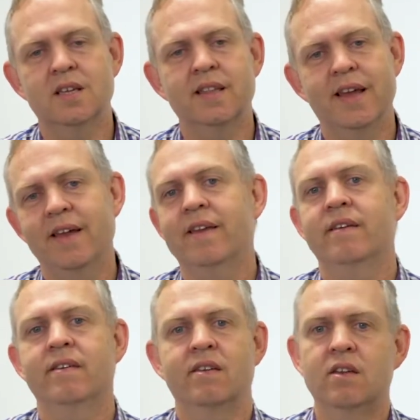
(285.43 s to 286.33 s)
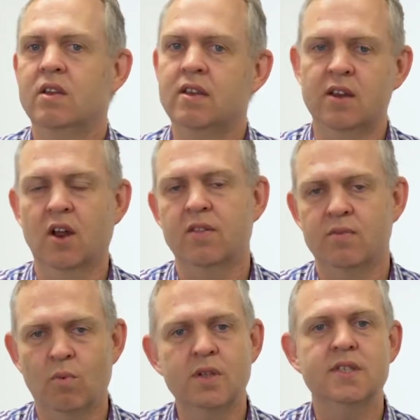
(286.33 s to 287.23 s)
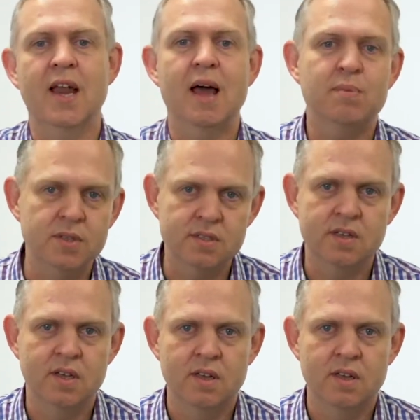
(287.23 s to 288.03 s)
and then, once that happens,